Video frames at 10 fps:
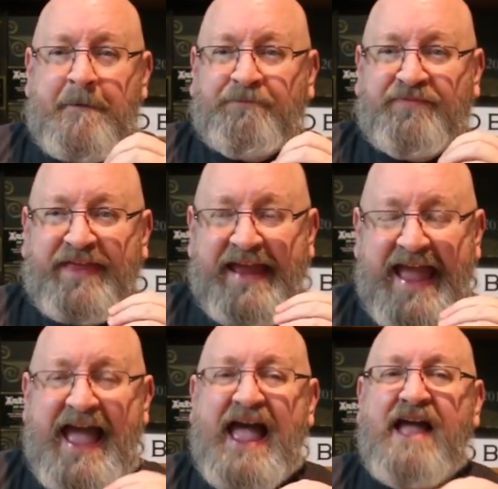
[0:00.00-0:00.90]
They
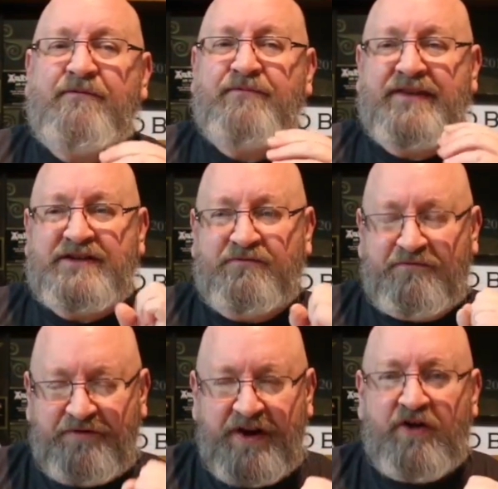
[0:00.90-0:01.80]
have this
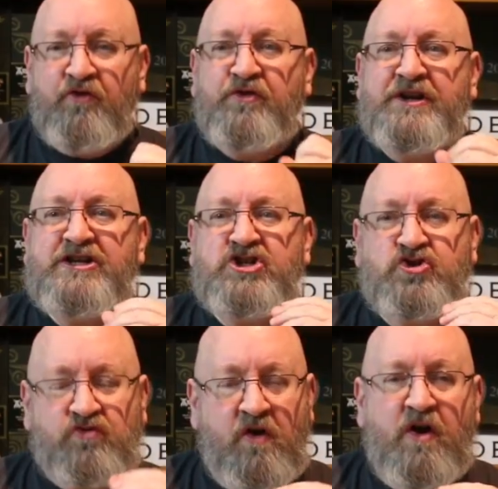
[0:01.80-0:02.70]
very
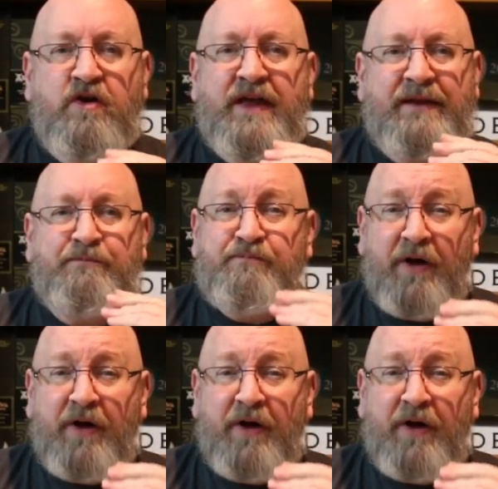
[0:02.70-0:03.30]
strong and